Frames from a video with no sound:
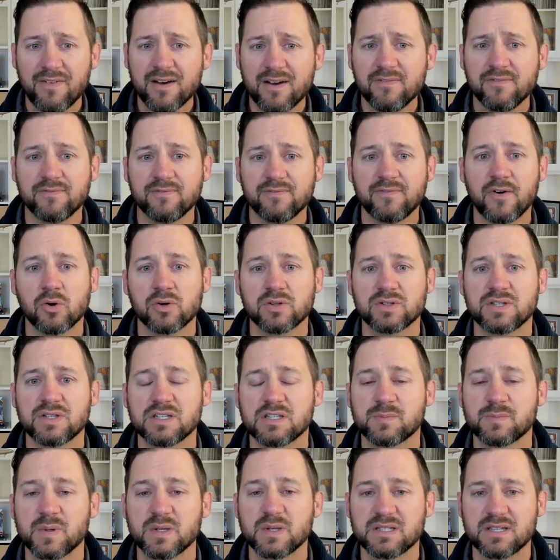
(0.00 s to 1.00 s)
FF
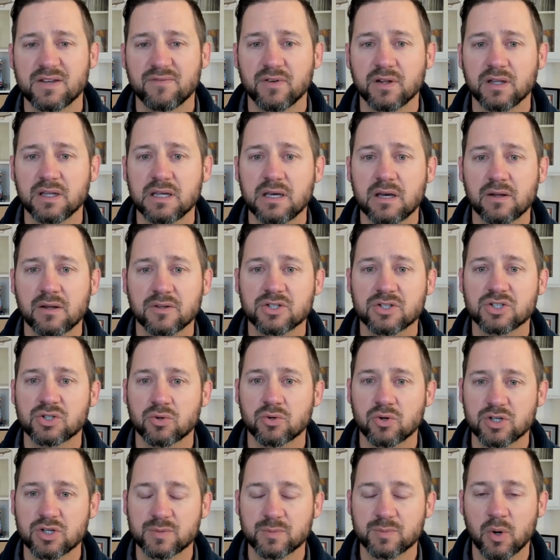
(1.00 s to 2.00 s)
focuses specifically on the
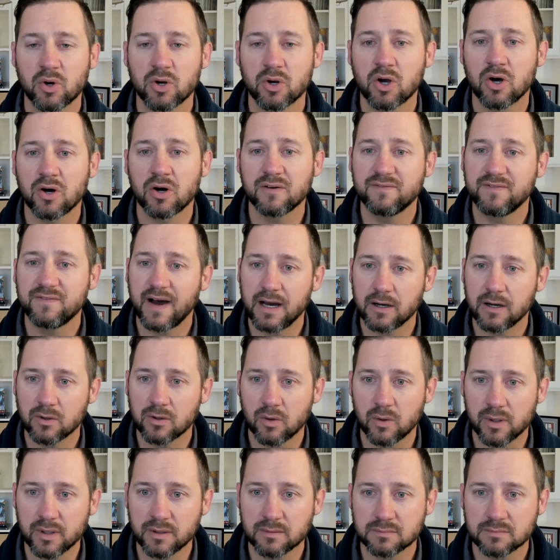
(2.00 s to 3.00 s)
storage protocol
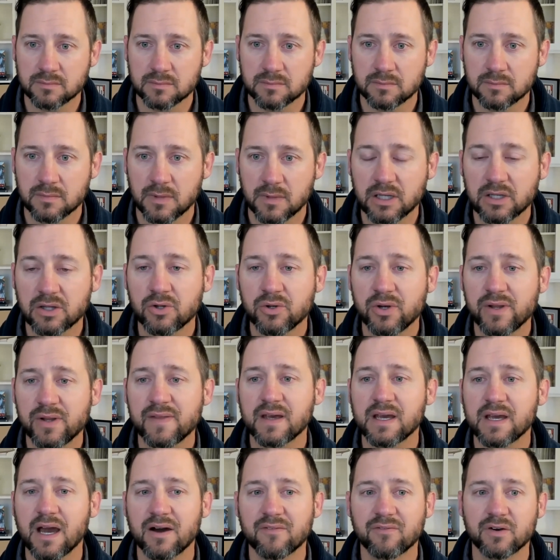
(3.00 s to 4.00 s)
Filecoin,
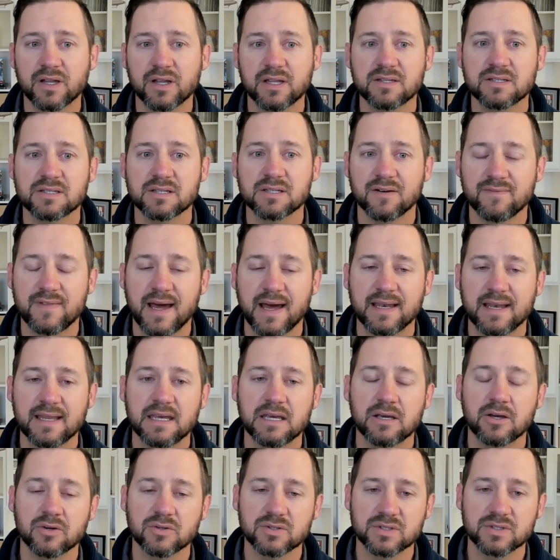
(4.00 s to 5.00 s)
including the governance of that
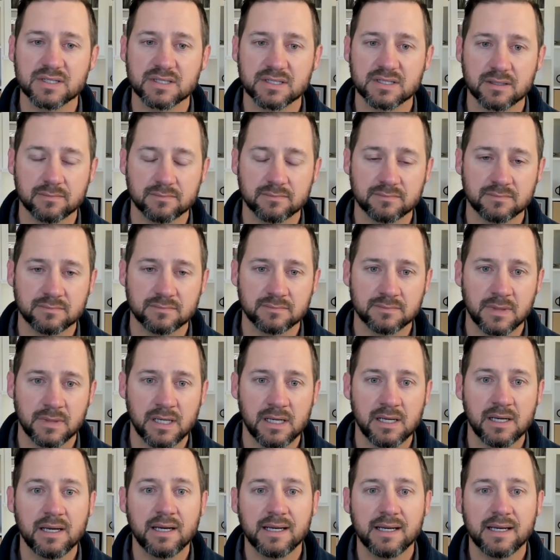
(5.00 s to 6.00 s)
ecosystem.
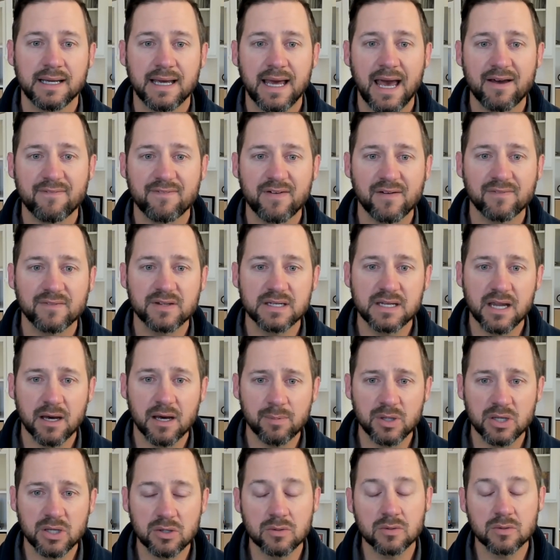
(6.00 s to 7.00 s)

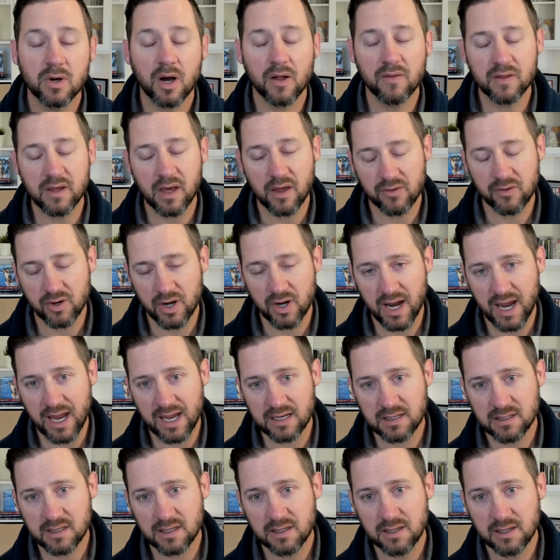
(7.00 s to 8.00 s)
FFDW, on the other
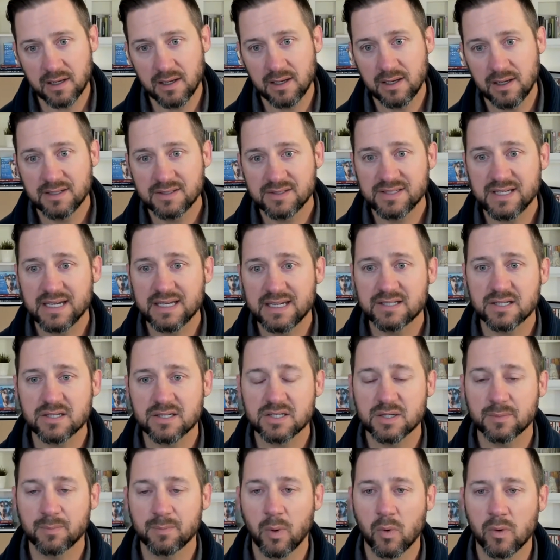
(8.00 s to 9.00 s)
hand, seeks
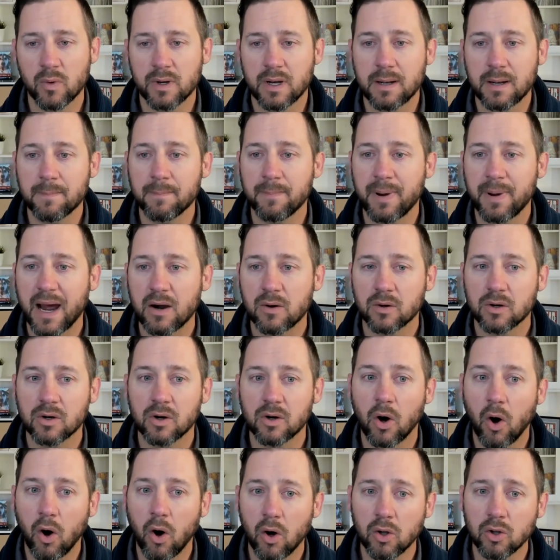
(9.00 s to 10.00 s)
to support and
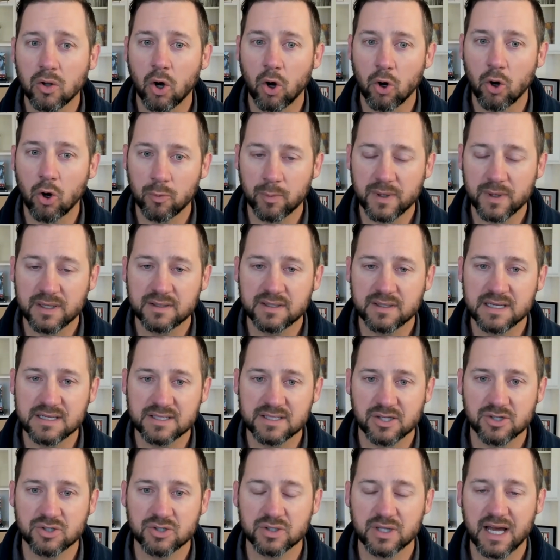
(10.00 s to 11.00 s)
empower all open
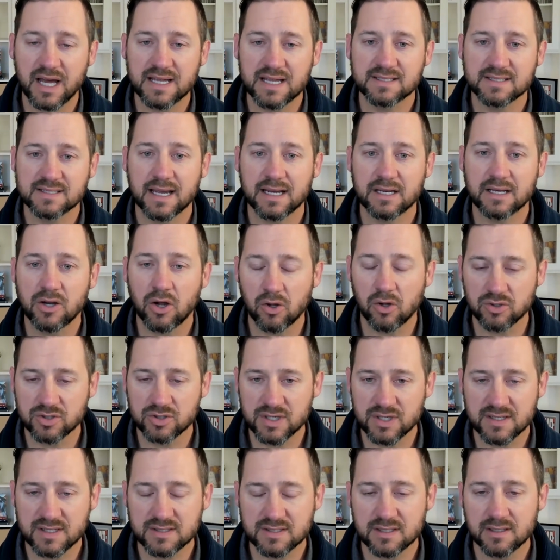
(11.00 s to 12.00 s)
decentralized
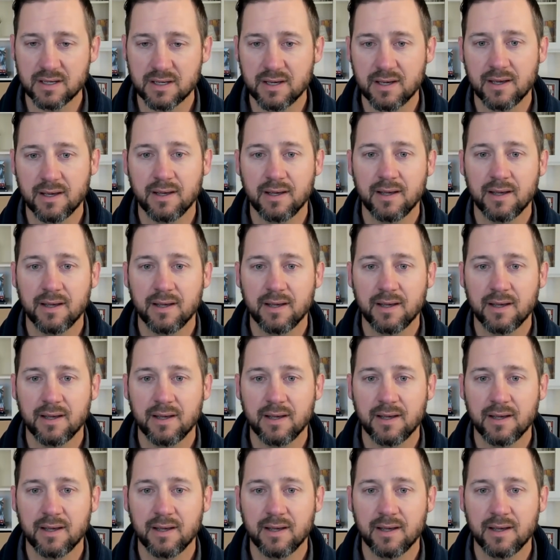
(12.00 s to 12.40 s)
technologies.